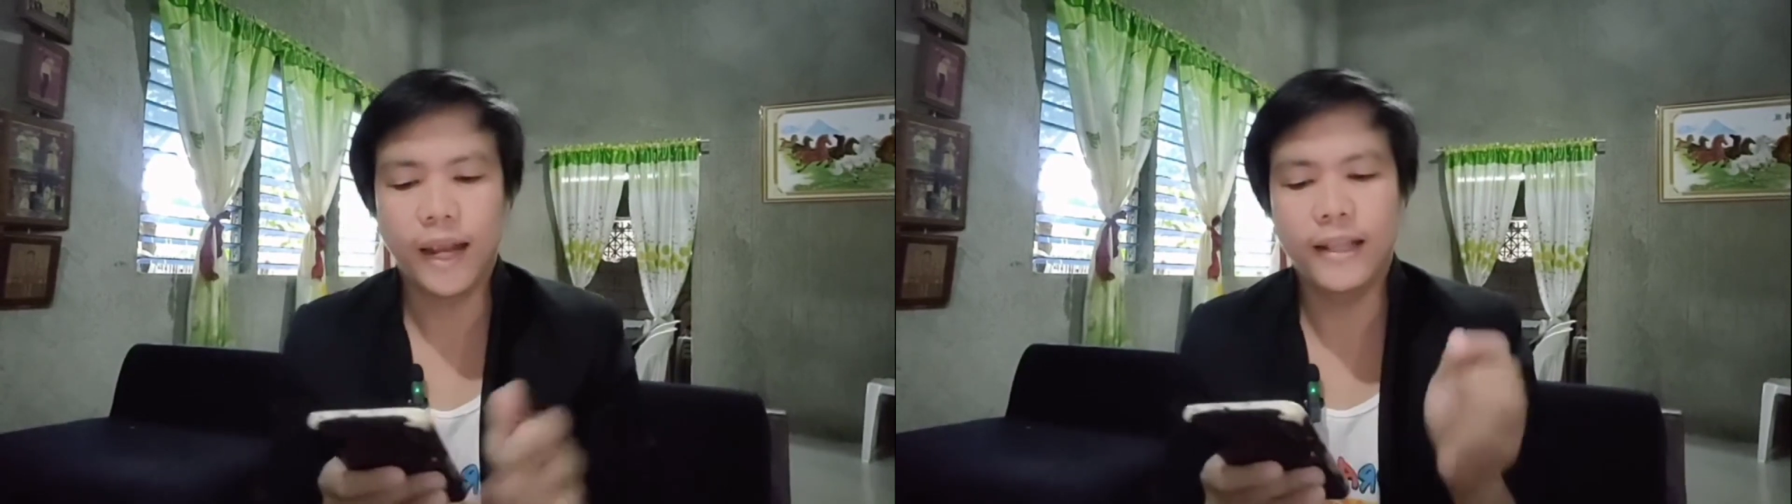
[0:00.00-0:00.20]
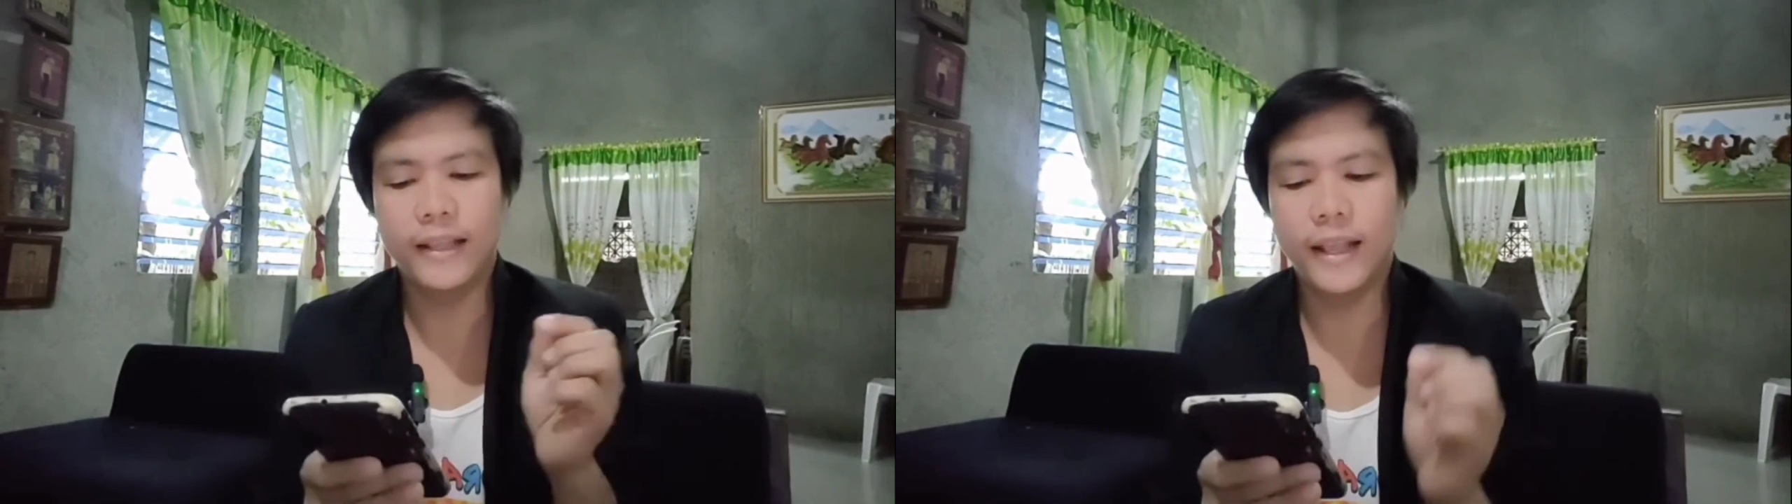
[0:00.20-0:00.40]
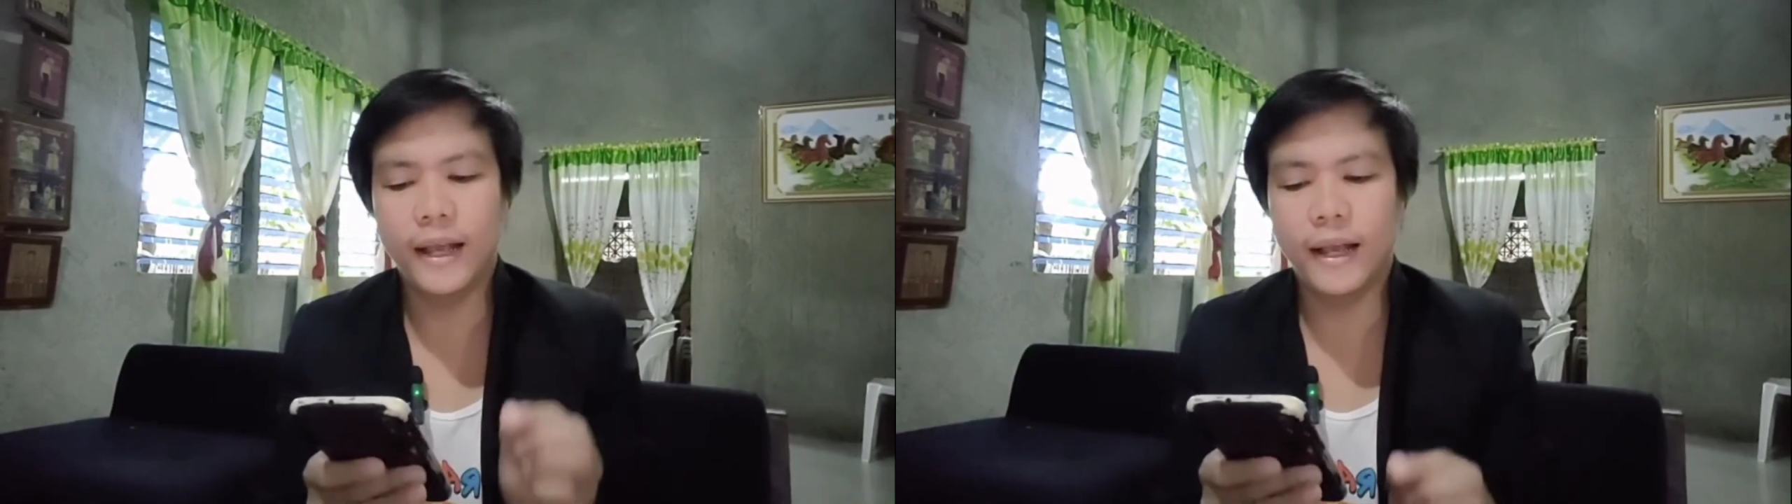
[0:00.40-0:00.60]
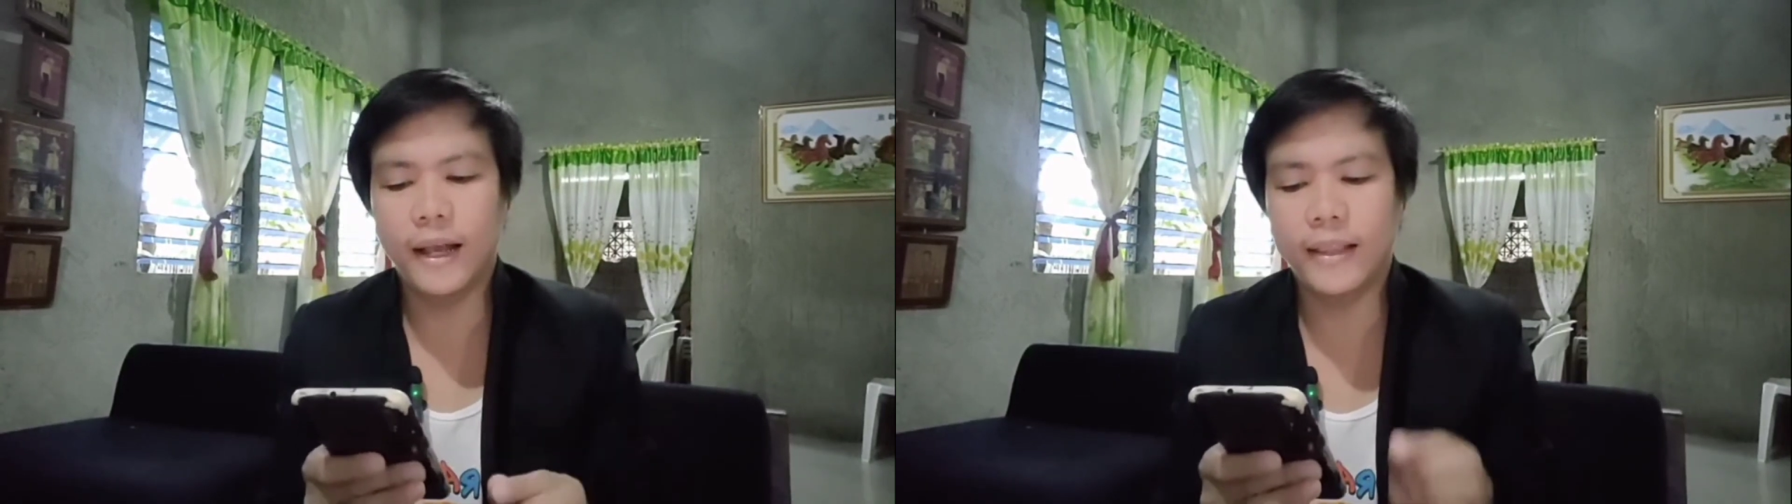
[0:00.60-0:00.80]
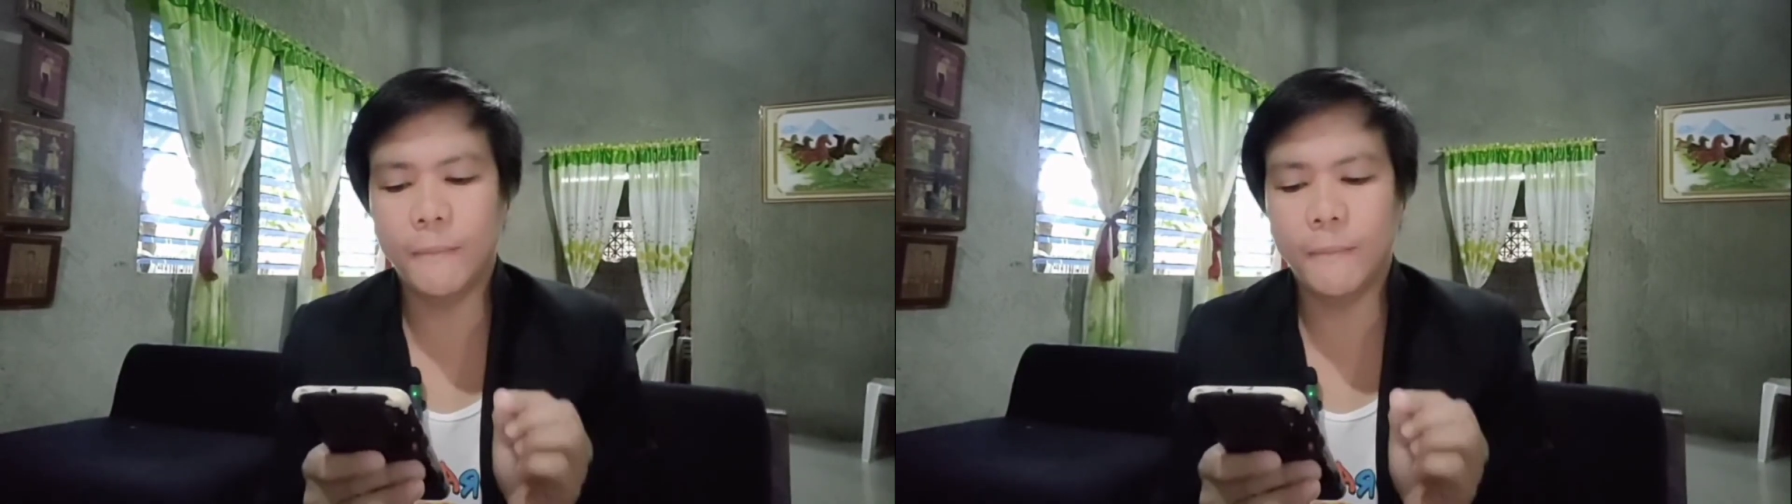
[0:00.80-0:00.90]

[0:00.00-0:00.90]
and uh,